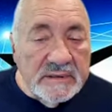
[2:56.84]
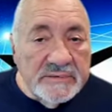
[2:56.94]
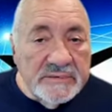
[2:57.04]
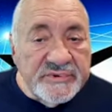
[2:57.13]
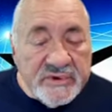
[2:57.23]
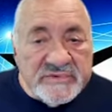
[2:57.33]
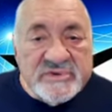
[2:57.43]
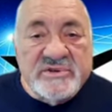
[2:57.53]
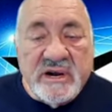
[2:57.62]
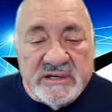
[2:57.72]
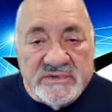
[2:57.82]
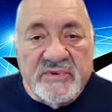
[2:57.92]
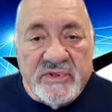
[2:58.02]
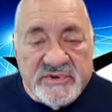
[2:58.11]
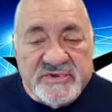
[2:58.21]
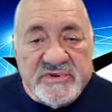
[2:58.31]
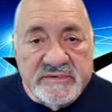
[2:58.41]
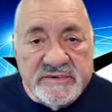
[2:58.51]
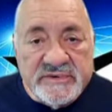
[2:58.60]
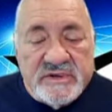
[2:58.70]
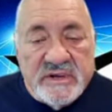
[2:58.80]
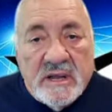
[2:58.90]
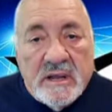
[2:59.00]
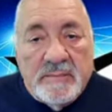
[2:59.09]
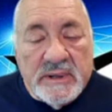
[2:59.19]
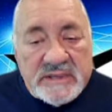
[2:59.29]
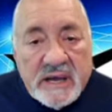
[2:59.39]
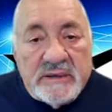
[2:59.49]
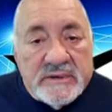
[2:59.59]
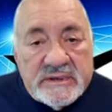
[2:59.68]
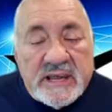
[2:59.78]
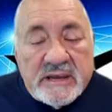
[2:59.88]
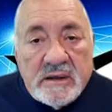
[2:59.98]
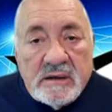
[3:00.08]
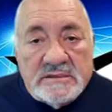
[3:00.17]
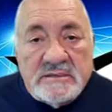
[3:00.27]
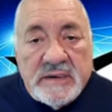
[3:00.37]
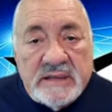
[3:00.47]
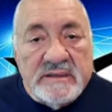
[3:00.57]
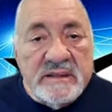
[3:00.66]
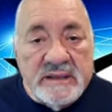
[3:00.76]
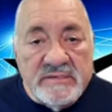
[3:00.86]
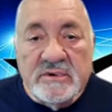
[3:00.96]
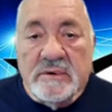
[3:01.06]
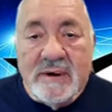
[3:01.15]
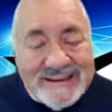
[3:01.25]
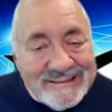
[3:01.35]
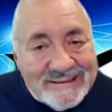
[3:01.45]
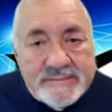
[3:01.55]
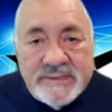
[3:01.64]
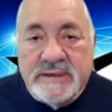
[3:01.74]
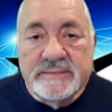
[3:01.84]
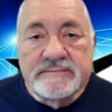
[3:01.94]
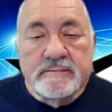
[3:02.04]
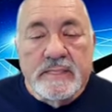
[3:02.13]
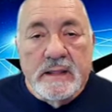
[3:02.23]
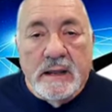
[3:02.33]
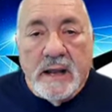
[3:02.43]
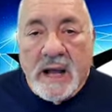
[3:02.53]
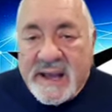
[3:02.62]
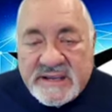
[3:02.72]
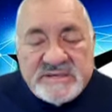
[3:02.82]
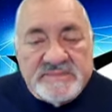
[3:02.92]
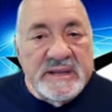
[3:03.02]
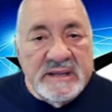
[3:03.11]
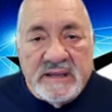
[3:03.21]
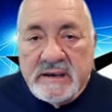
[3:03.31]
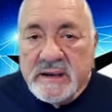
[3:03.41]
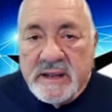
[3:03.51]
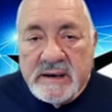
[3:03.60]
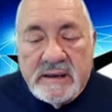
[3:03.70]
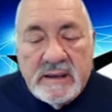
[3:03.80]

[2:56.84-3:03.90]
service charge for the service. But the $110 a month gives you unlimited high-speed internet,